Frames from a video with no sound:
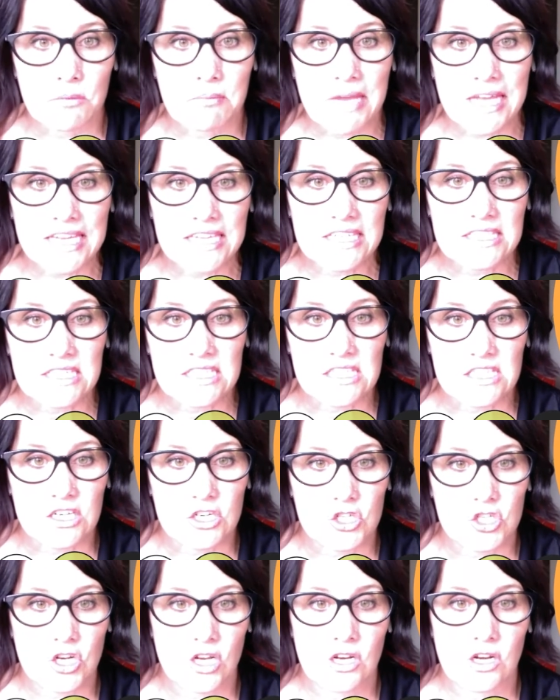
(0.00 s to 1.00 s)
make a
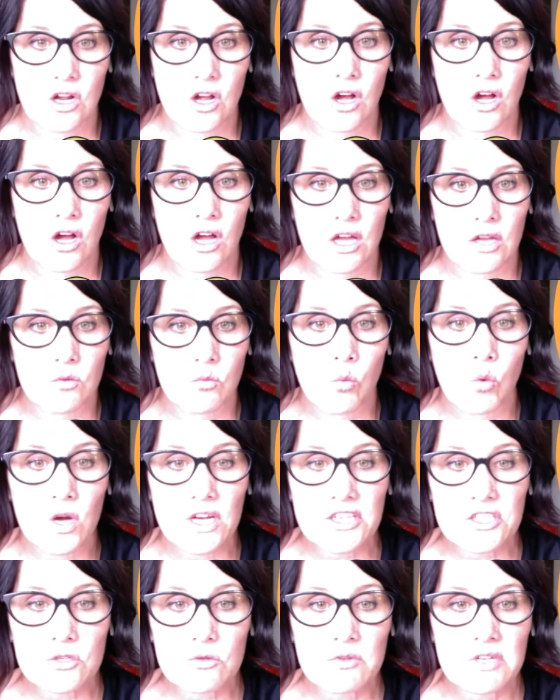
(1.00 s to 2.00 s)
decision on
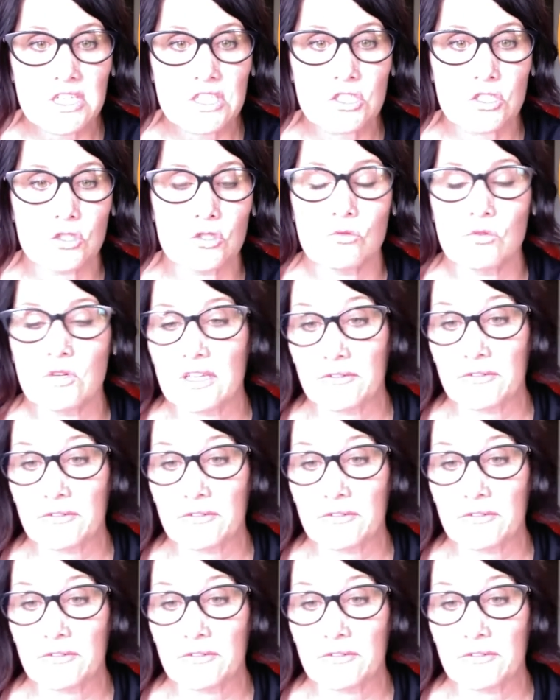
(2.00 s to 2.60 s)
what do we do